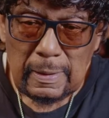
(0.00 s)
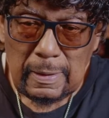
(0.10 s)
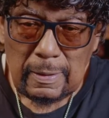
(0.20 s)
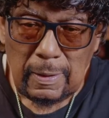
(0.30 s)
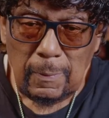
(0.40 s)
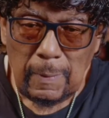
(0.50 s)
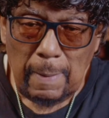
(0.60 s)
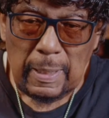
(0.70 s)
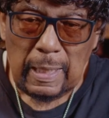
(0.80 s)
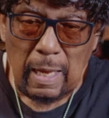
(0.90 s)
So I
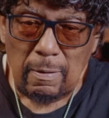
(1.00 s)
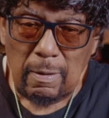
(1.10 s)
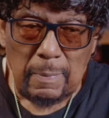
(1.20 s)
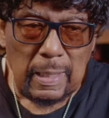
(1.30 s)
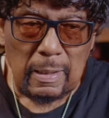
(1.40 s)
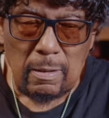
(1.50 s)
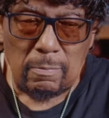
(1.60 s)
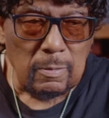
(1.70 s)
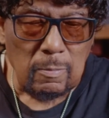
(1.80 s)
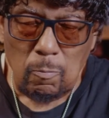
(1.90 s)
mean, it
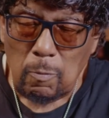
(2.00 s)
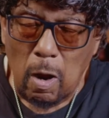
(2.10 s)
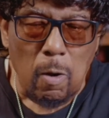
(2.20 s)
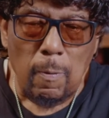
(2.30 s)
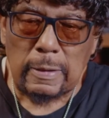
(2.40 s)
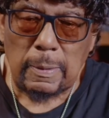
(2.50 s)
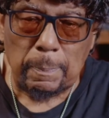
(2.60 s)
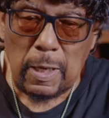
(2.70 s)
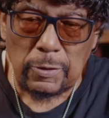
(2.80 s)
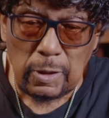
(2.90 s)
was always a
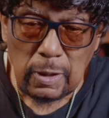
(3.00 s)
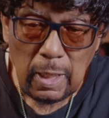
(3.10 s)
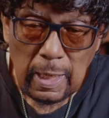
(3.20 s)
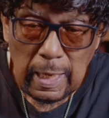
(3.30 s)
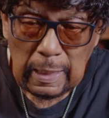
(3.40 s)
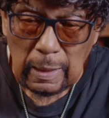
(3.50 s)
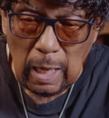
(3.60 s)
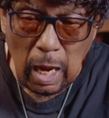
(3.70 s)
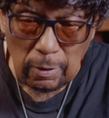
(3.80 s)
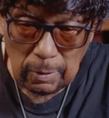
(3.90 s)
pleasure and an
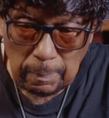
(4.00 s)
honor to